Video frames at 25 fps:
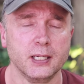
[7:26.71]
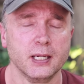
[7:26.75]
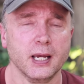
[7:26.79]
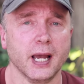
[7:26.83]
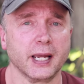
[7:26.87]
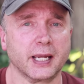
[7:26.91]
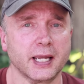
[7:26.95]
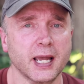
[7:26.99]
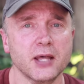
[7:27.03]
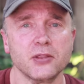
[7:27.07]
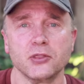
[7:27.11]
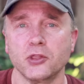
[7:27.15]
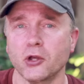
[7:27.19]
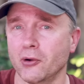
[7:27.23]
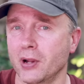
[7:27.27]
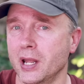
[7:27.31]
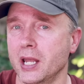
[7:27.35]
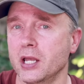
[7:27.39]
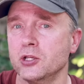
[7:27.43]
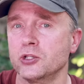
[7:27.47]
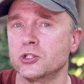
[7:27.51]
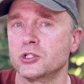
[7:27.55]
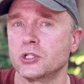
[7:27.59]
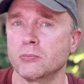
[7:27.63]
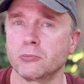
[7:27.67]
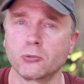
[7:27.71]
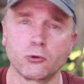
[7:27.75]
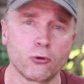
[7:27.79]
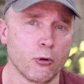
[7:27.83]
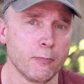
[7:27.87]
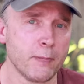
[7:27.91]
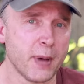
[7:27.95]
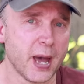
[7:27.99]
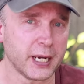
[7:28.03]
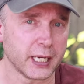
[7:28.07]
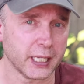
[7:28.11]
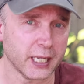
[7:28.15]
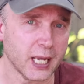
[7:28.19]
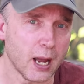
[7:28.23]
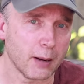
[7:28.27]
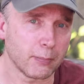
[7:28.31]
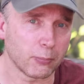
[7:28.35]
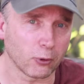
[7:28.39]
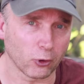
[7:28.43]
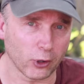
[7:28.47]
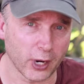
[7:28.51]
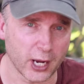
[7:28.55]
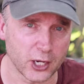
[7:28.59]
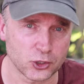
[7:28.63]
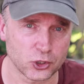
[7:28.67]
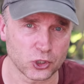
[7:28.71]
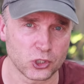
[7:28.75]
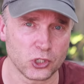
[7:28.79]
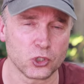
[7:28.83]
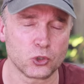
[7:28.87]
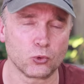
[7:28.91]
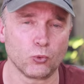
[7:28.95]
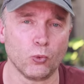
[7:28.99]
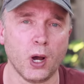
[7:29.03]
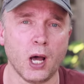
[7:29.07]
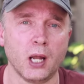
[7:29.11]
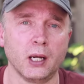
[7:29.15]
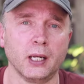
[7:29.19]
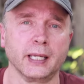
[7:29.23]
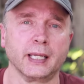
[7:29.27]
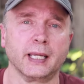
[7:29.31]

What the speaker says: Again, there is some chromatic aberration as well.